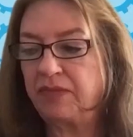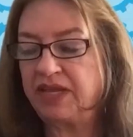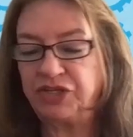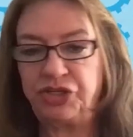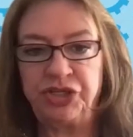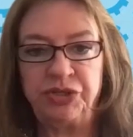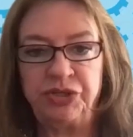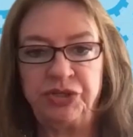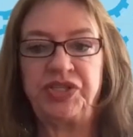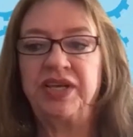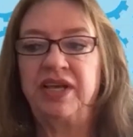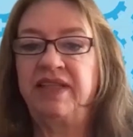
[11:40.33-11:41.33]

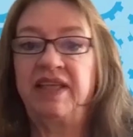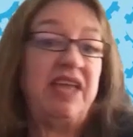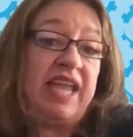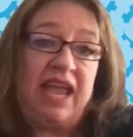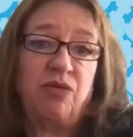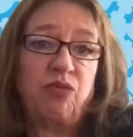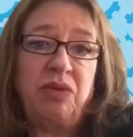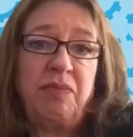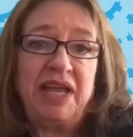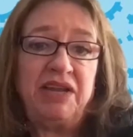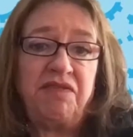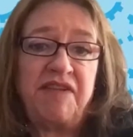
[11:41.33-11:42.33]
issues that they can't
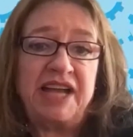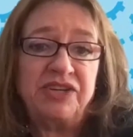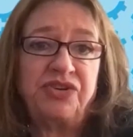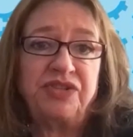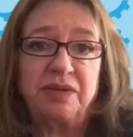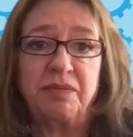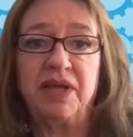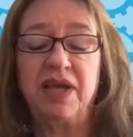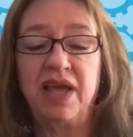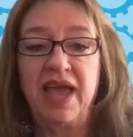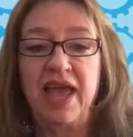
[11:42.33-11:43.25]
remanufacture them.